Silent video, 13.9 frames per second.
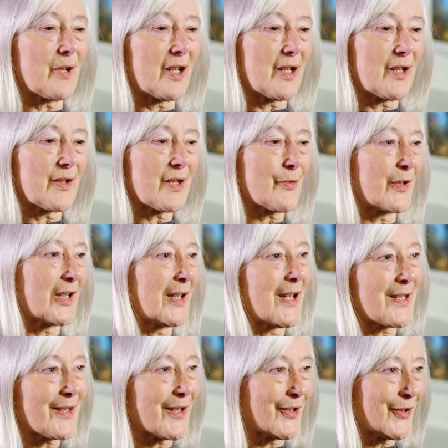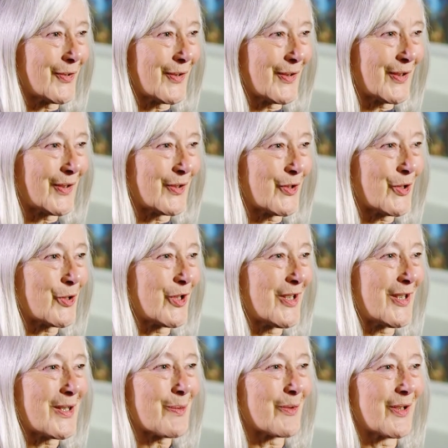I had this realisation that the
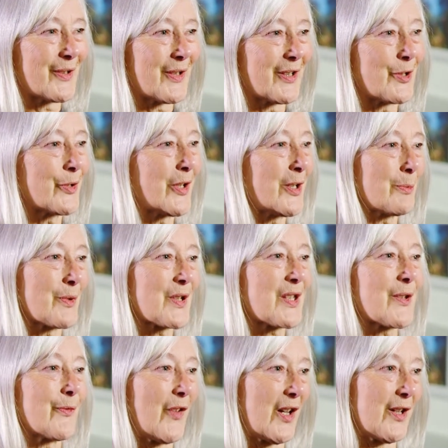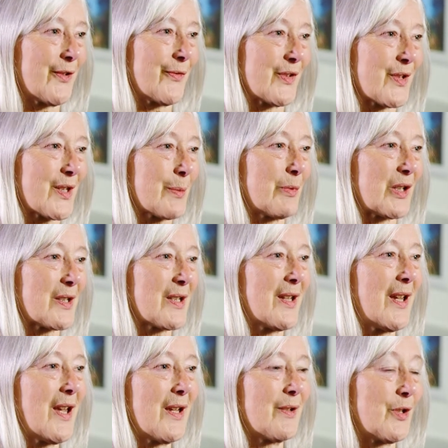trees were incredible survivors, but
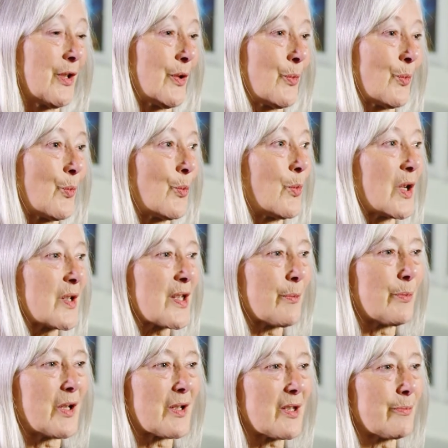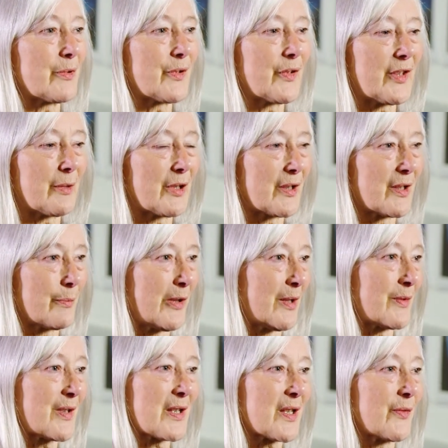was it possible that they were going to be
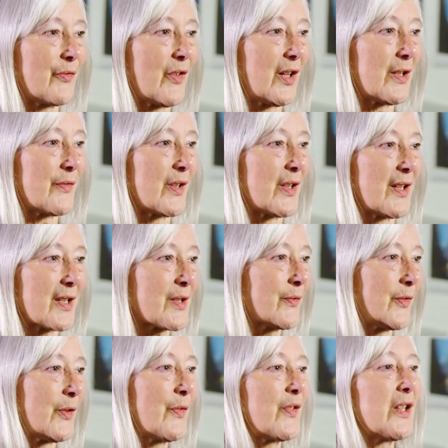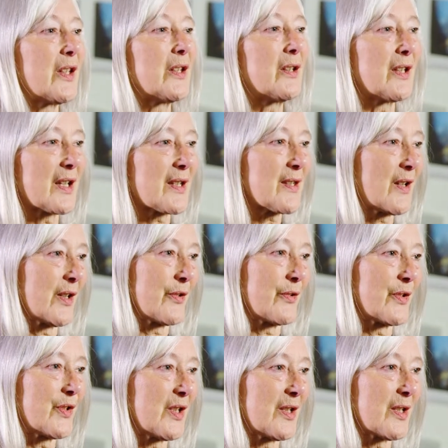able to survive the next 50, next
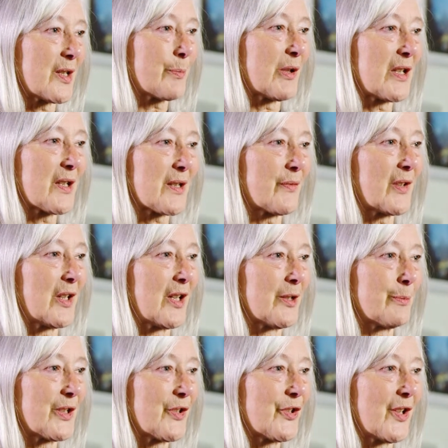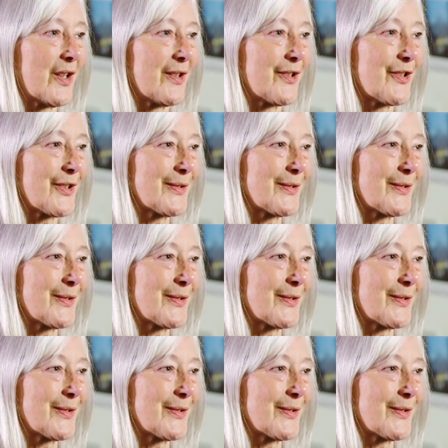100 years because of climate change?